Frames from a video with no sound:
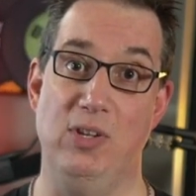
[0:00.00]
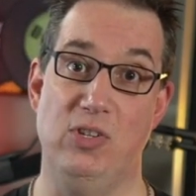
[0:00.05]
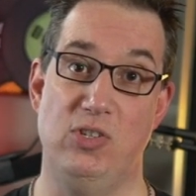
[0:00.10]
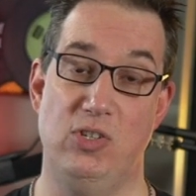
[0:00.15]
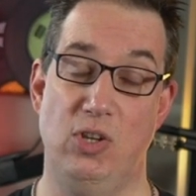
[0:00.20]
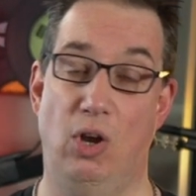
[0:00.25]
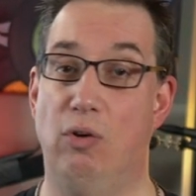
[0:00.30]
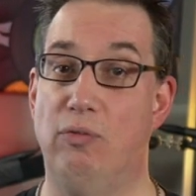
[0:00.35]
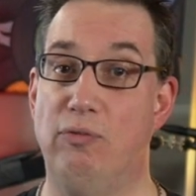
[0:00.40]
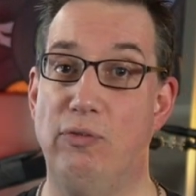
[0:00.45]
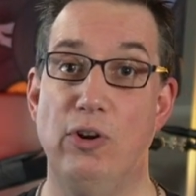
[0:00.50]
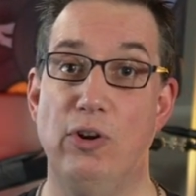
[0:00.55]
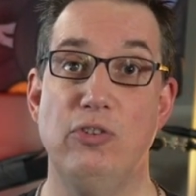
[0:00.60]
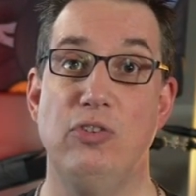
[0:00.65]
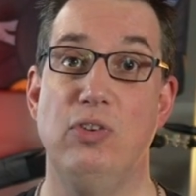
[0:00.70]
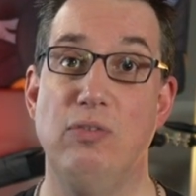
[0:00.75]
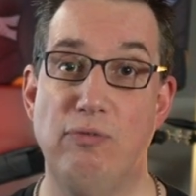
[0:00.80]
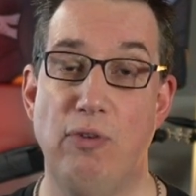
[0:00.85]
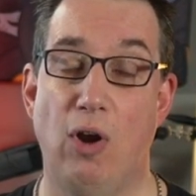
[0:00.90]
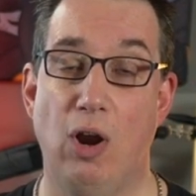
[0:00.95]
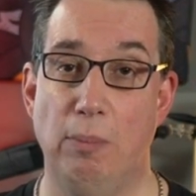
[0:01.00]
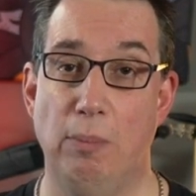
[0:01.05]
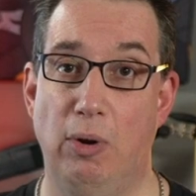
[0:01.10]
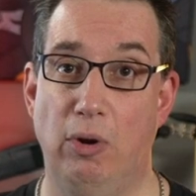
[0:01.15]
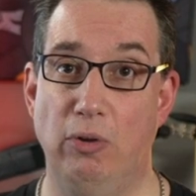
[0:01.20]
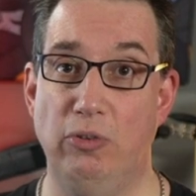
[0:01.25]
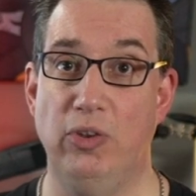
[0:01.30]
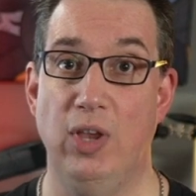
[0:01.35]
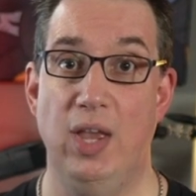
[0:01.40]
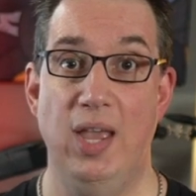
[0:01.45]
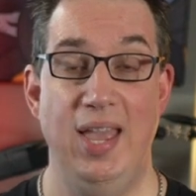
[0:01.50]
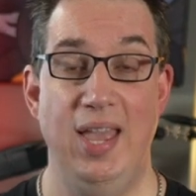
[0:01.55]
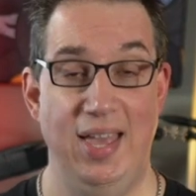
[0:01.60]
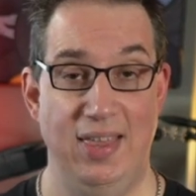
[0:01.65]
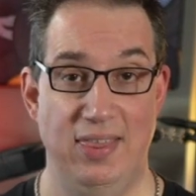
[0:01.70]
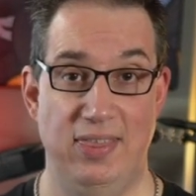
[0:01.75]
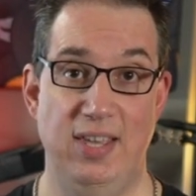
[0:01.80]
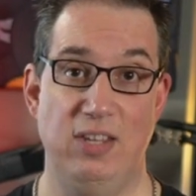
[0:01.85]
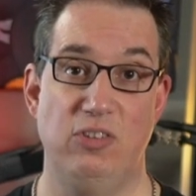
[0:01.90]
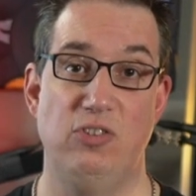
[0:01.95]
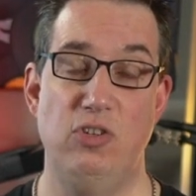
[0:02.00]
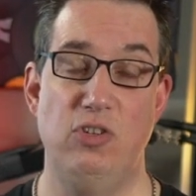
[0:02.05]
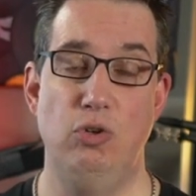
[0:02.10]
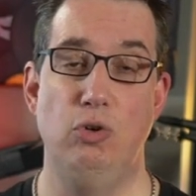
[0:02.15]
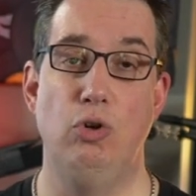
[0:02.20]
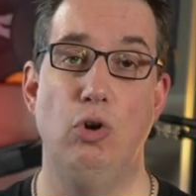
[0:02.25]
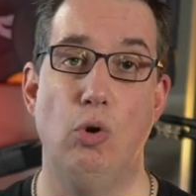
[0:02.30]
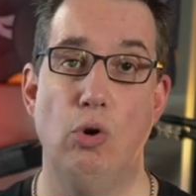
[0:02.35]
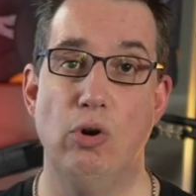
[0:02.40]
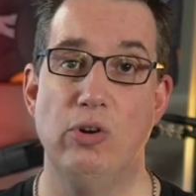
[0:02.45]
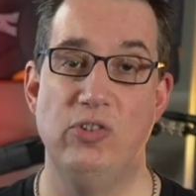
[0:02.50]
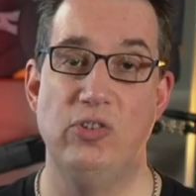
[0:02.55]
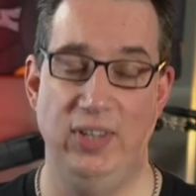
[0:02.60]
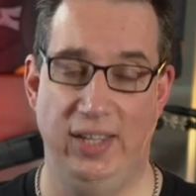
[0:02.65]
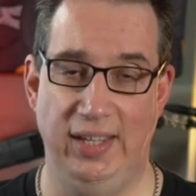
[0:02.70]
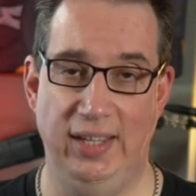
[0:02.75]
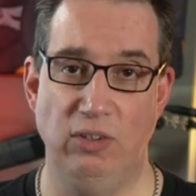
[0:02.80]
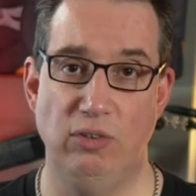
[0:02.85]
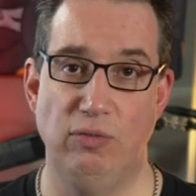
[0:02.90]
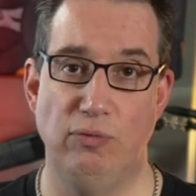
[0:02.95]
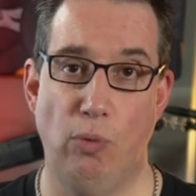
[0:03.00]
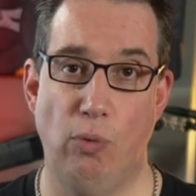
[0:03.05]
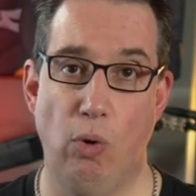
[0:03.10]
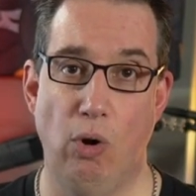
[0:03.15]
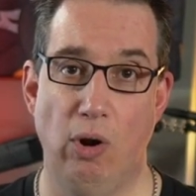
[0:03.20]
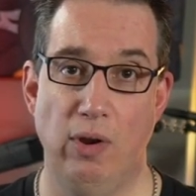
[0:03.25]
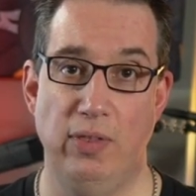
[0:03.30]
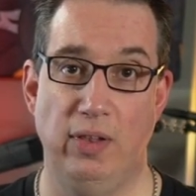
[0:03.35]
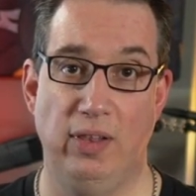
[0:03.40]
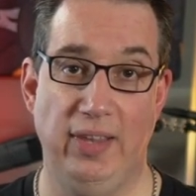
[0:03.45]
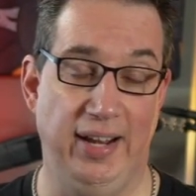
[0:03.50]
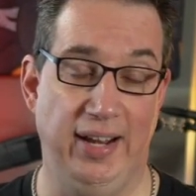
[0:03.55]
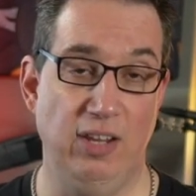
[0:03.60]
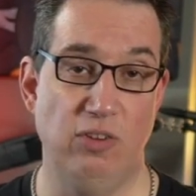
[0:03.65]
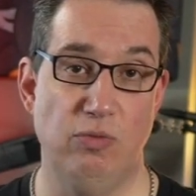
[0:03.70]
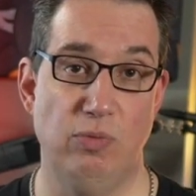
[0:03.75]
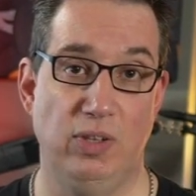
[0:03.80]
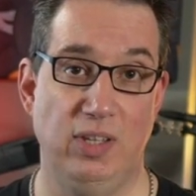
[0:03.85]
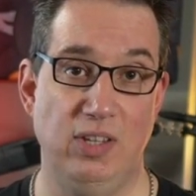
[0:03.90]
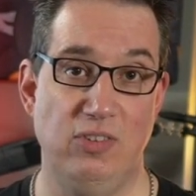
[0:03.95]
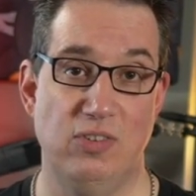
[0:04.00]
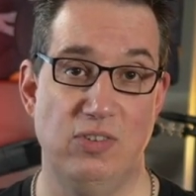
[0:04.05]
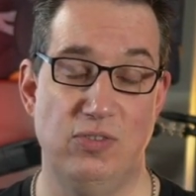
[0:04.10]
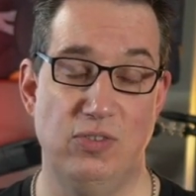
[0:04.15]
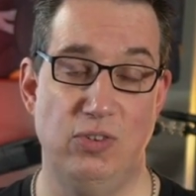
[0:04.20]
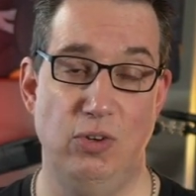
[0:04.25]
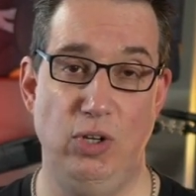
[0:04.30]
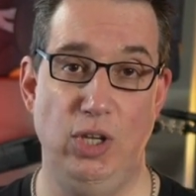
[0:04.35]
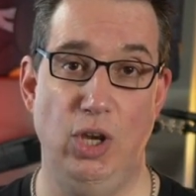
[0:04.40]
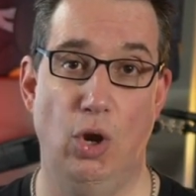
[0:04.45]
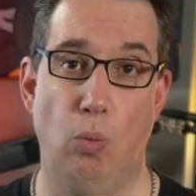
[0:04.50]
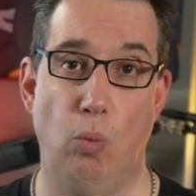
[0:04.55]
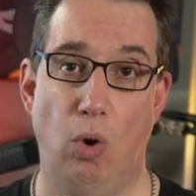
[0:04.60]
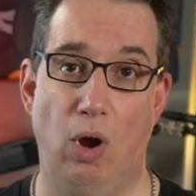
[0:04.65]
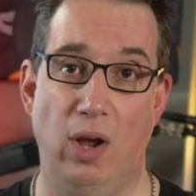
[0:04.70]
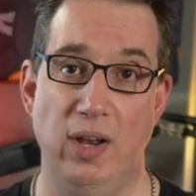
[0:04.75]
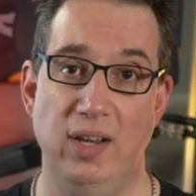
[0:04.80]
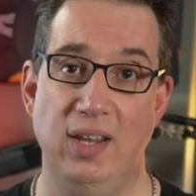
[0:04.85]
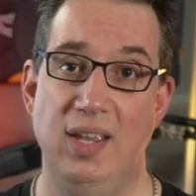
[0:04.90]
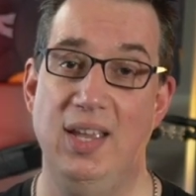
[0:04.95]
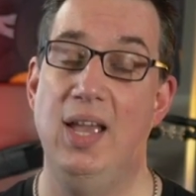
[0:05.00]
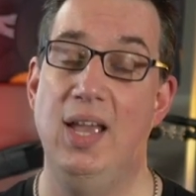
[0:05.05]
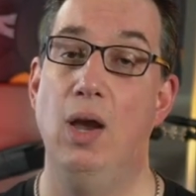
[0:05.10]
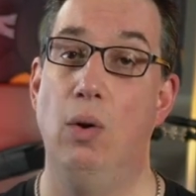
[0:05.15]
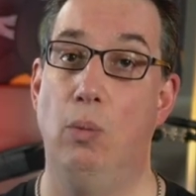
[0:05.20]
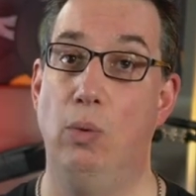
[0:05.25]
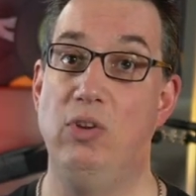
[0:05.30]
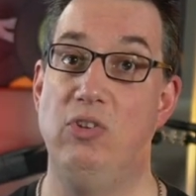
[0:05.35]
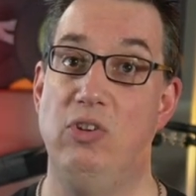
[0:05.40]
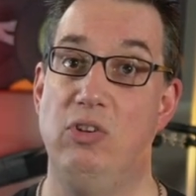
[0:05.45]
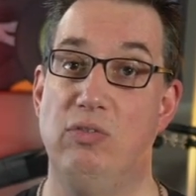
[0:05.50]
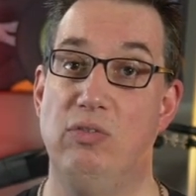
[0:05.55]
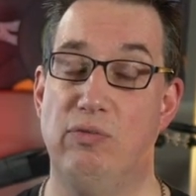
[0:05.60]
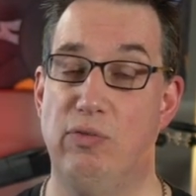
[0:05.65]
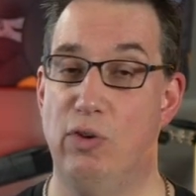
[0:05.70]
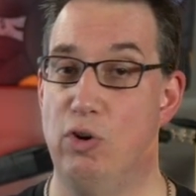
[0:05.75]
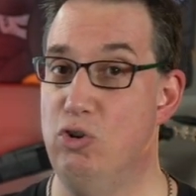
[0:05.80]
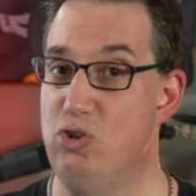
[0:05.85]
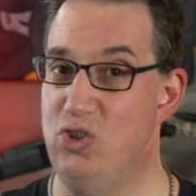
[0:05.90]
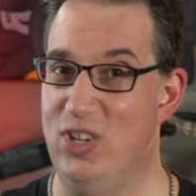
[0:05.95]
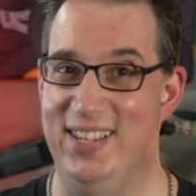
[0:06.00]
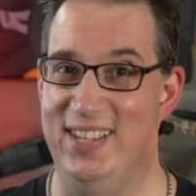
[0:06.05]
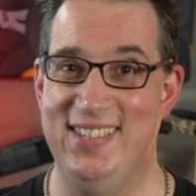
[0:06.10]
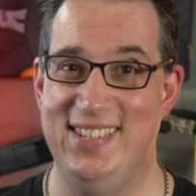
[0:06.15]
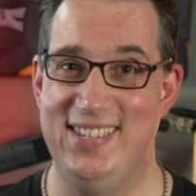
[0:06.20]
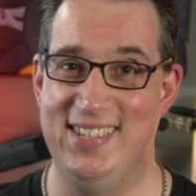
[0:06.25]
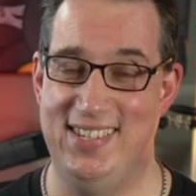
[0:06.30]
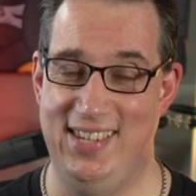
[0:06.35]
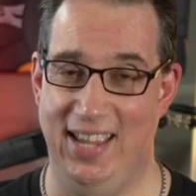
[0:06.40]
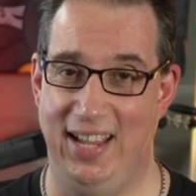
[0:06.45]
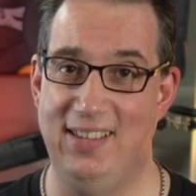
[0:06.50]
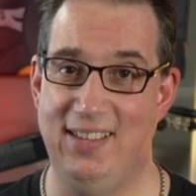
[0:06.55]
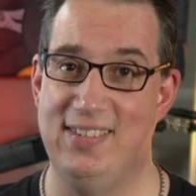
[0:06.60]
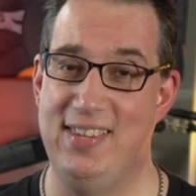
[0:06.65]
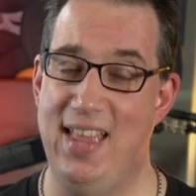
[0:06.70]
So first and foremost, this new course is for the latest release of Studio One, which is version six.